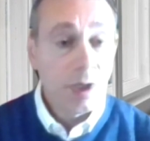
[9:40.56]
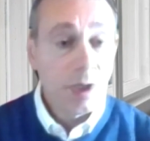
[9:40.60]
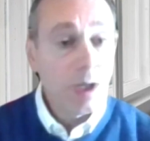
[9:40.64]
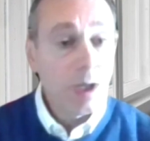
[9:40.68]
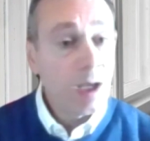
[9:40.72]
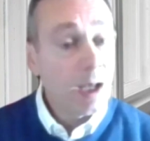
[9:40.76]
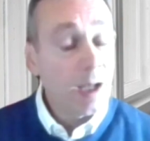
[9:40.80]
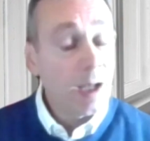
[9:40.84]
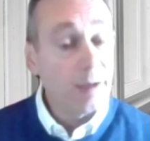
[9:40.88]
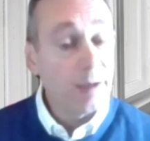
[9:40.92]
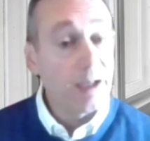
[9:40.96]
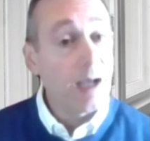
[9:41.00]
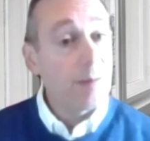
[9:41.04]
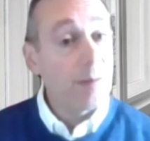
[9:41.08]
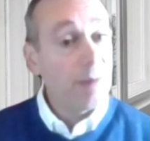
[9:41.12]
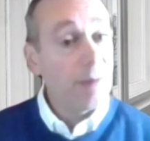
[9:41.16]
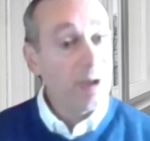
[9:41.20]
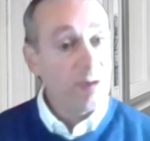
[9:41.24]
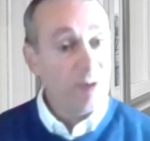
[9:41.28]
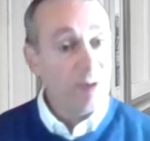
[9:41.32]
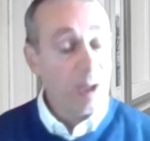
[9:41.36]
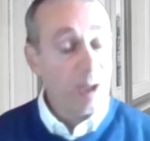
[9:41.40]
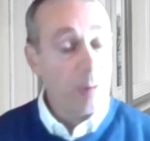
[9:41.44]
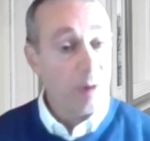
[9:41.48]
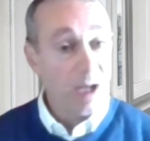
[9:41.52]
And that
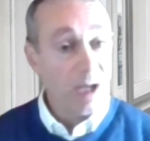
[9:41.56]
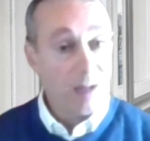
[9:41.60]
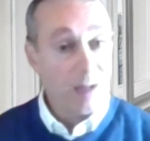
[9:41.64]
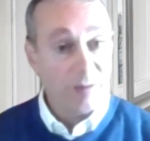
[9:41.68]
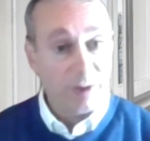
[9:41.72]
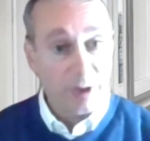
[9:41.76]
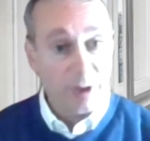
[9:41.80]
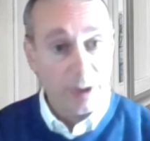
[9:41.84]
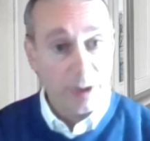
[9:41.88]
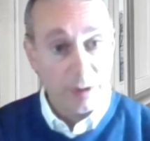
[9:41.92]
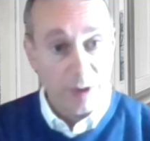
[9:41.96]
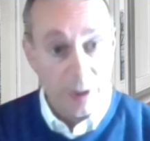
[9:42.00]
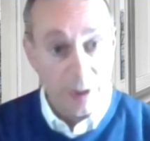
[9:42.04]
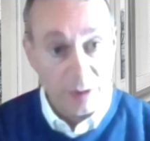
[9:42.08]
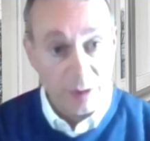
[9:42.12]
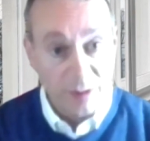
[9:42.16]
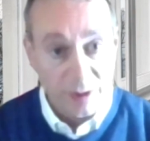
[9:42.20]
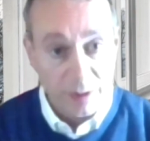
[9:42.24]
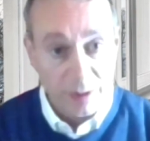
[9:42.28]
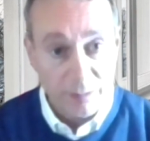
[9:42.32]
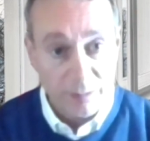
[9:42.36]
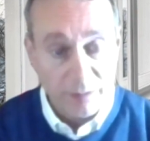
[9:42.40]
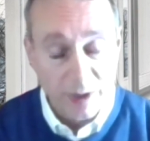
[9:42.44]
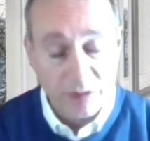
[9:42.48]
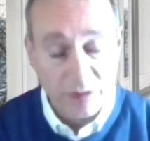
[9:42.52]
means they will have to conduct
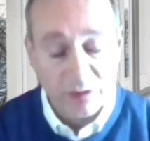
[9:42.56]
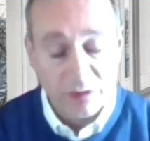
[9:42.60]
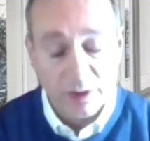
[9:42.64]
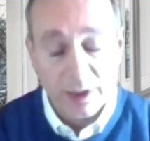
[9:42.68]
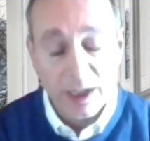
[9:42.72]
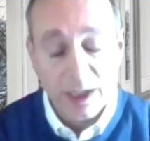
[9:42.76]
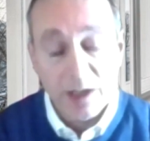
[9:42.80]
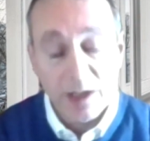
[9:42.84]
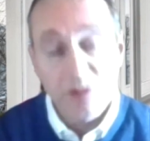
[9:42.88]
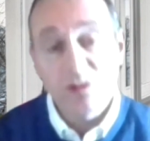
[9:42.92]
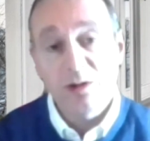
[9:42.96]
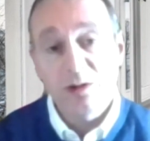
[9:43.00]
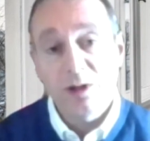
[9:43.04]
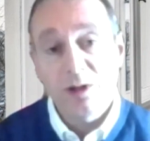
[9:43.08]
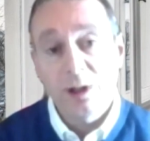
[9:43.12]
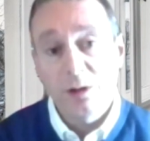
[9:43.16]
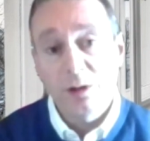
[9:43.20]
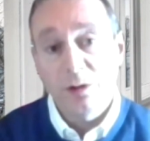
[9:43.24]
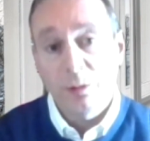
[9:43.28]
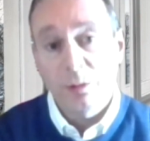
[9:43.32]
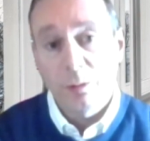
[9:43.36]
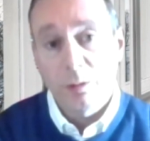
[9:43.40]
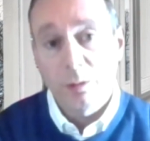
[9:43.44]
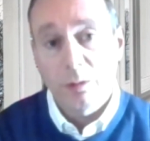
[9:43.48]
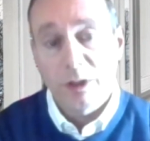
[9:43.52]
an investigation
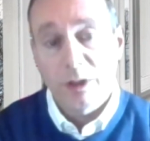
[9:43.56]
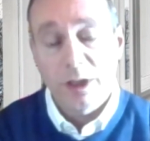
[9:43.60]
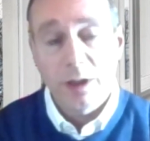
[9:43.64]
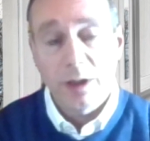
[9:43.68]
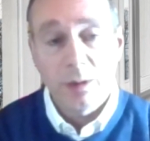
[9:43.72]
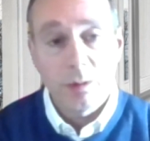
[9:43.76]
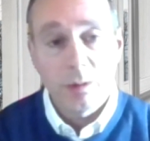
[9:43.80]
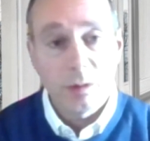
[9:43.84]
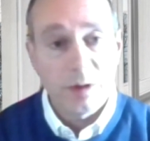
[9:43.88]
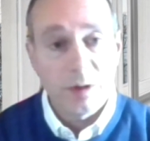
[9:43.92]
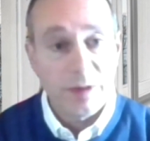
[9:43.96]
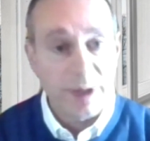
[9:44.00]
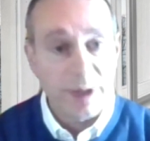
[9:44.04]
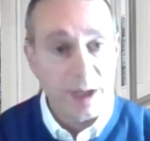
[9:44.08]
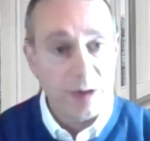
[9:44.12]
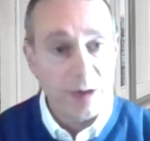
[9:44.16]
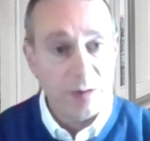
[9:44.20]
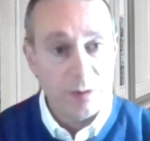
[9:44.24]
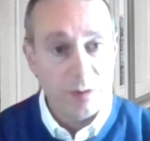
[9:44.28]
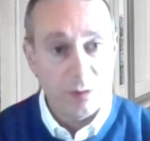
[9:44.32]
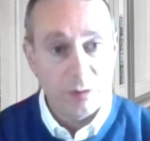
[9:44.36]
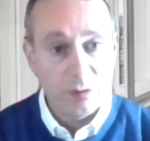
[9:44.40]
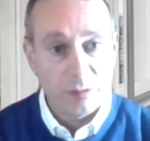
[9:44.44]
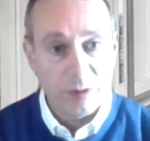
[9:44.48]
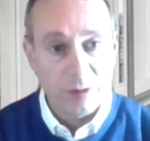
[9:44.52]
into all of the
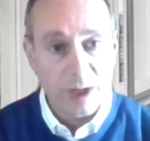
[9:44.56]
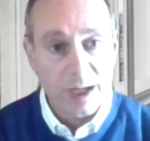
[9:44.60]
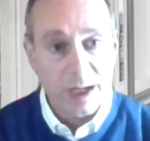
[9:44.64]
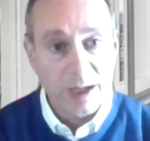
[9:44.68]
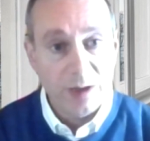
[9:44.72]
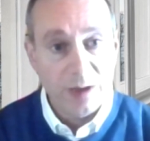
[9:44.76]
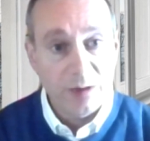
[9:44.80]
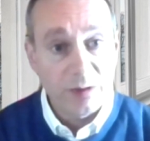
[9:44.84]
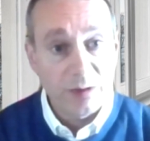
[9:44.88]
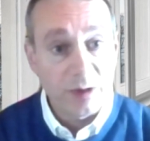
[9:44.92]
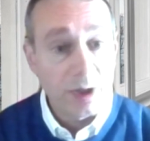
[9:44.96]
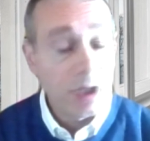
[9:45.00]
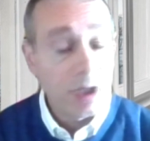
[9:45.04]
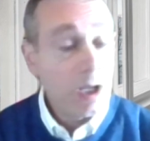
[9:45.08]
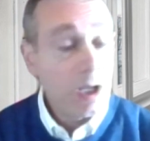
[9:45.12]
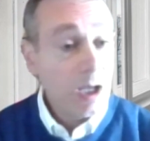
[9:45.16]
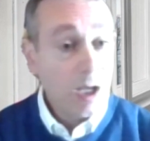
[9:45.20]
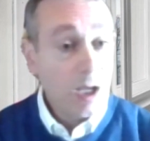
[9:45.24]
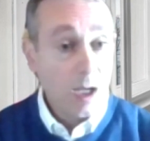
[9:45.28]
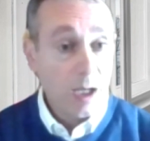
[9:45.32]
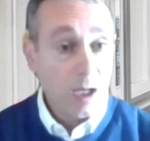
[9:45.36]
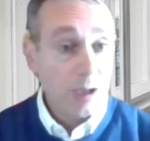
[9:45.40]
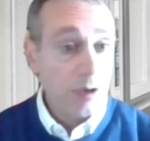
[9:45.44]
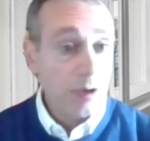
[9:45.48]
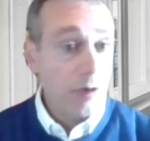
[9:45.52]
issues raised,
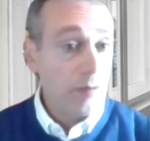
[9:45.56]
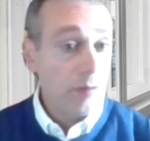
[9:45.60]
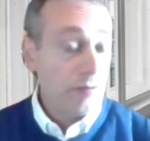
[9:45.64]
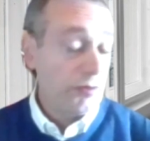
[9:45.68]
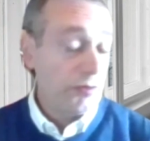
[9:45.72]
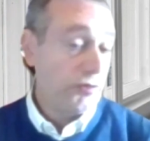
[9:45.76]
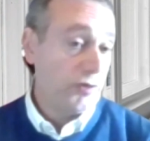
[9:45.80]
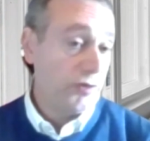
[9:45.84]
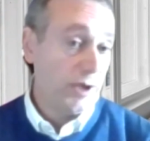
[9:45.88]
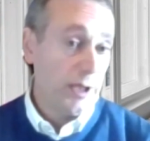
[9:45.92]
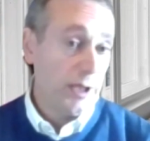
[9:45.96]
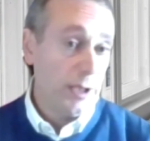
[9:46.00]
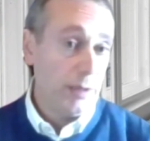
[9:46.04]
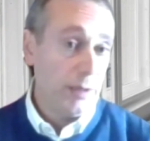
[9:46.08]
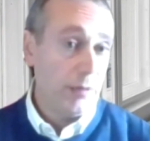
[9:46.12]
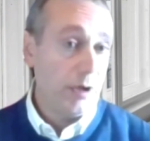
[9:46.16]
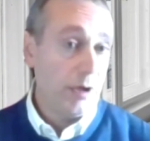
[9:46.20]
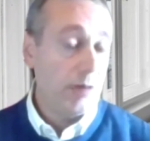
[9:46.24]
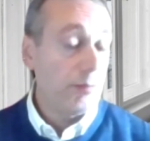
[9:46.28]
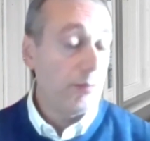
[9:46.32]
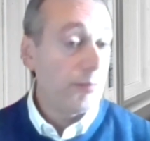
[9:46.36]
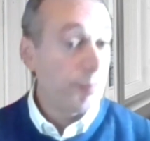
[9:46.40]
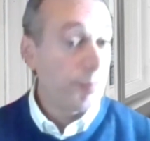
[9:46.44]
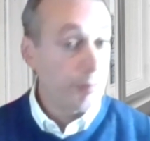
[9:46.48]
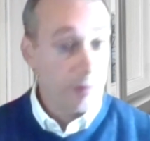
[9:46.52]
and obviously
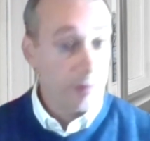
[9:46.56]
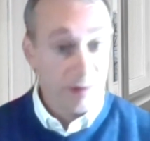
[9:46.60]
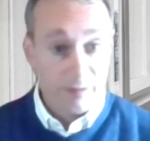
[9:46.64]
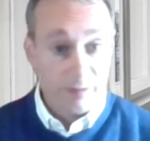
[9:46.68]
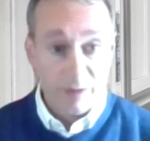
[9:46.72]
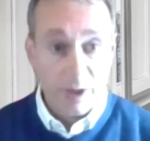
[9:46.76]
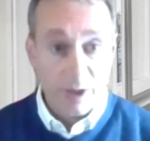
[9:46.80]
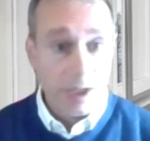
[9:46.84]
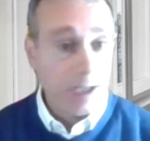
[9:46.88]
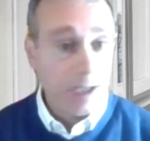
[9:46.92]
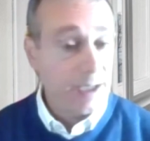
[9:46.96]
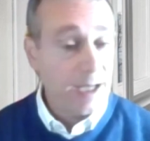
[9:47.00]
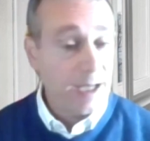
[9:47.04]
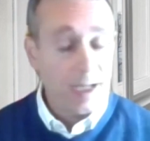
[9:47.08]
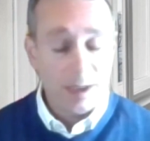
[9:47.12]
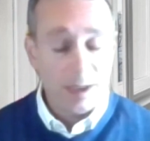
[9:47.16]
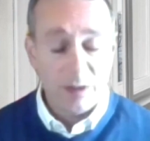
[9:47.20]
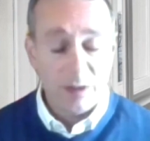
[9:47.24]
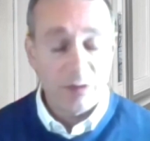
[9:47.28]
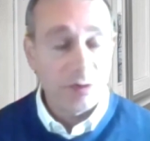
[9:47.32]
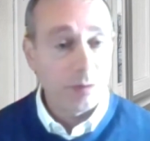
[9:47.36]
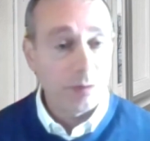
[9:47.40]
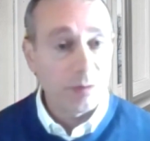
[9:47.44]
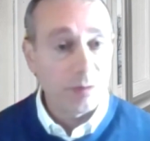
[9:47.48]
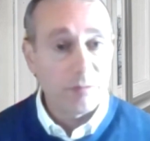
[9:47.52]
provide any
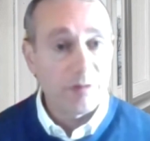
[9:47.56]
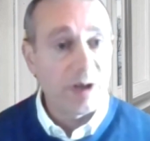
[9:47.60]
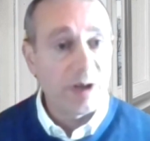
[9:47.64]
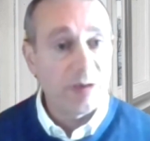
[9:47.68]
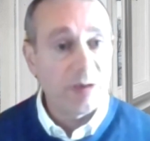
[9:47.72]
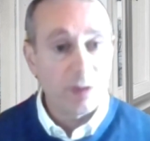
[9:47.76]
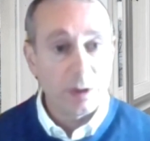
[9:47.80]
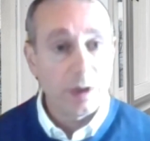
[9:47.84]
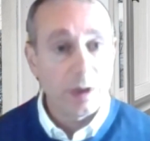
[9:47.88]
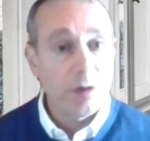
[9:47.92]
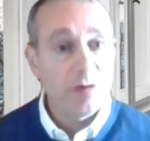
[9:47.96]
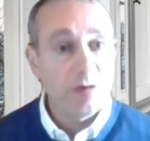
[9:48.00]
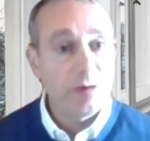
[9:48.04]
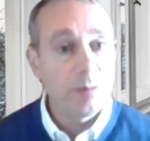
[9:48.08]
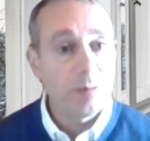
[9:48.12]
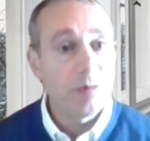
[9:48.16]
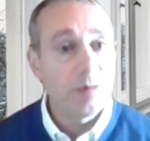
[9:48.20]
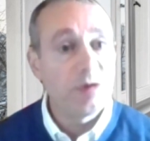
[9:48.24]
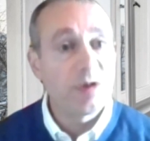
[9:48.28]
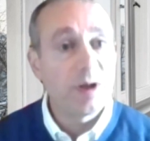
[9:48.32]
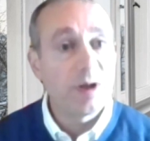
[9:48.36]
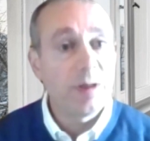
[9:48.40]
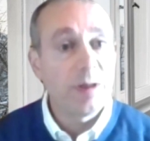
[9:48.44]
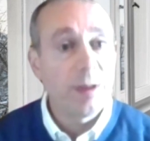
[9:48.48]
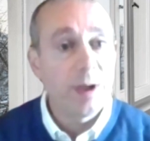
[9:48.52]
sort of resolution
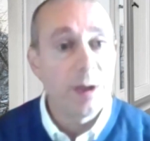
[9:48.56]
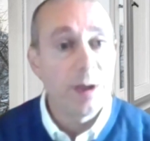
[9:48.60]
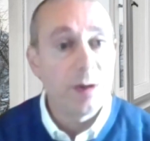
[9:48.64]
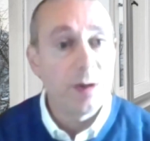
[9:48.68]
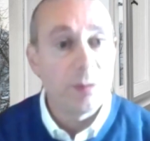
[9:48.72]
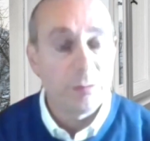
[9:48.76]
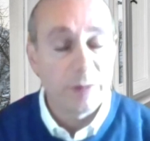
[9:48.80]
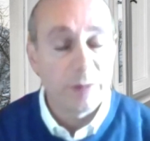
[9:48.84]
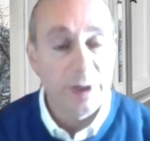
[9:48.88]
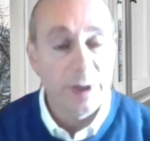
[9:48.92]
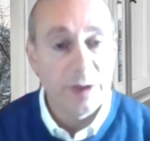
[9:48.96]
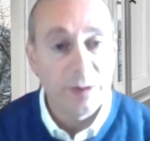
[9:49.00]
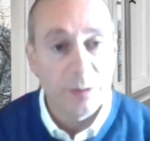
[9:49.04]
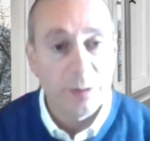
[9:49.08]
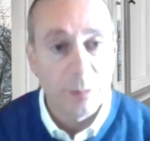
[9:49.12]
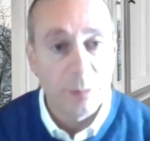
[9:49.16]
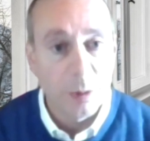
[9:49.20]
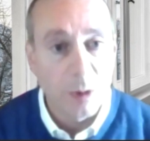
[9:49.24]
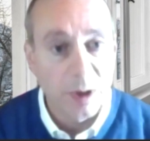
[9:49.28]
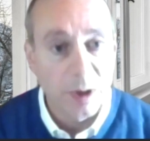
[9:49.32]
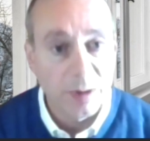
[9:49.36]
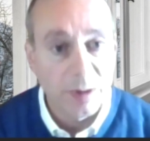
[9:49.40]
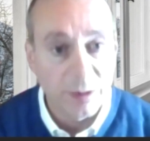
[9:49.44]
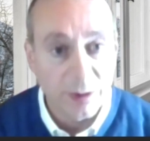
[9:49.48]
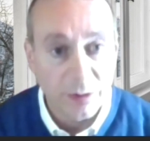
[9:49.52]
which they think is
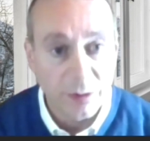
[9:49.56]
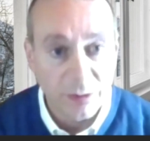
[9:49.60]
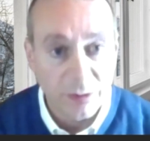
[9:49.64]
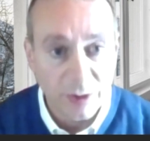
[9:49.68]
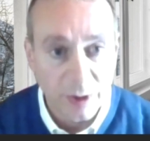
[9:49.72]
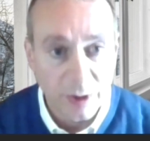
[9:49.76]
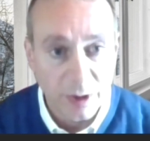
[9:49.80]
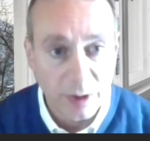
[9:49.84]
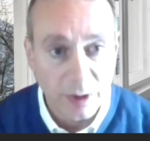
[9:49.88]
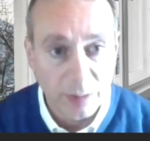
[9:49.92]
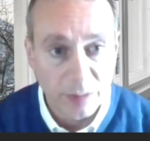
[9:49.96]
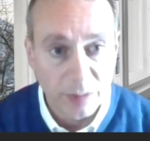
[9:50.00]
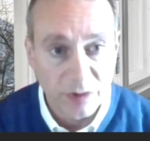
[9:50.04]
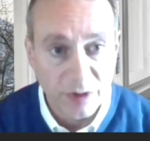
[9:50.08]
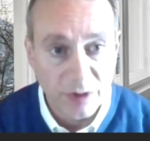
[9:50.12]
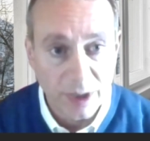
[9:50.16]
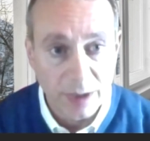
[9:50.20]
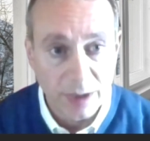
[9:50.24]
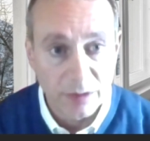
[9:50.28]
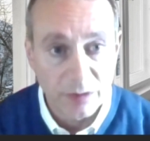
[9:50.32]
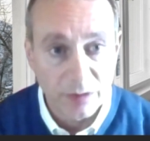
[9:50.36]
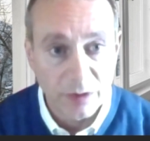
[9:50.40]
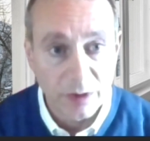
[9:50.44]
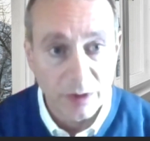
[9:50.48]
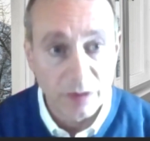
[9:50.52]
reasonable under the
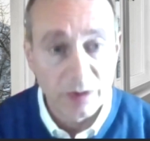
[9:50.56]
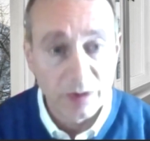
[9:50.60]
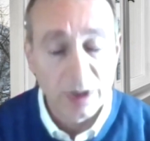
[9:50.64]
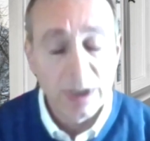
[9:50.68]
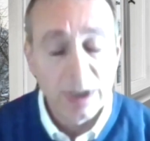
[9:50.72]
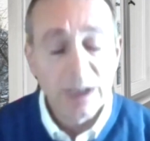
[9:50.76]
circumstances.